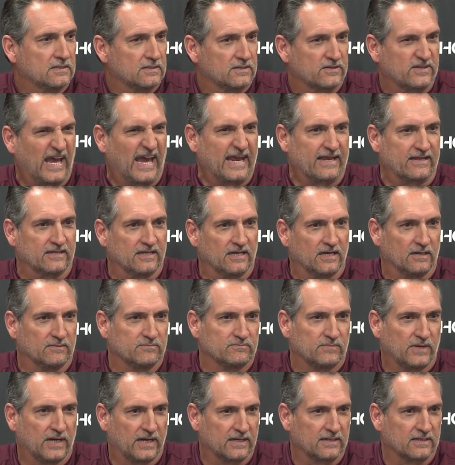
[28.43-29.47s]
thank
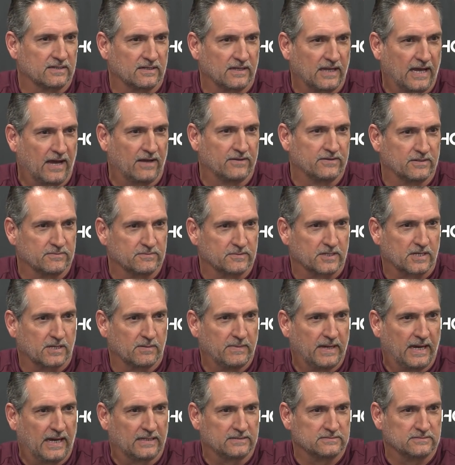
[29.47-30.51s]
them by allowing them to
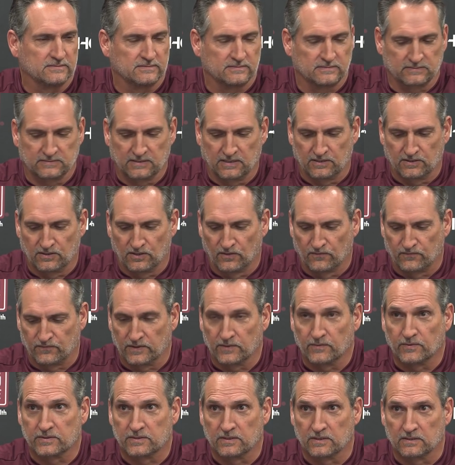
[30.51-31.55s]
come out. And, you know,
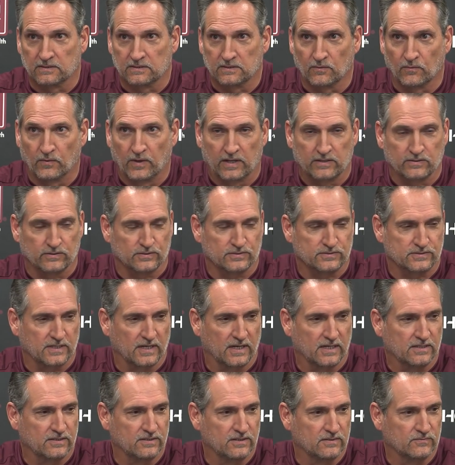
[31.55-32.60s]
hopefully with the weather will
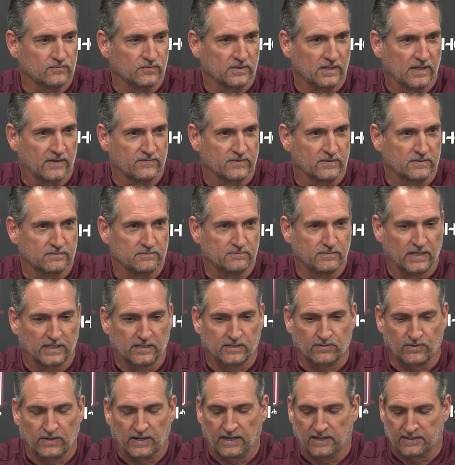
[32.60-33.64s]
stay good. We'll have a
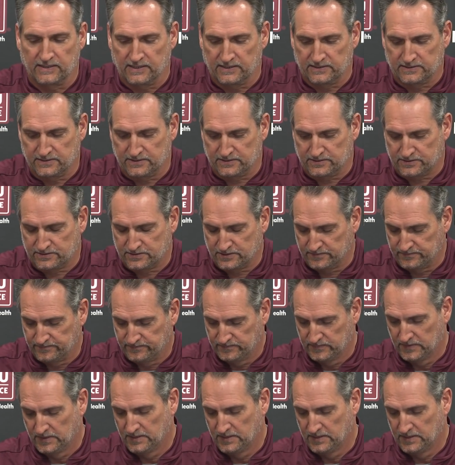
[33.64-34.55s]
big crowd out there. So,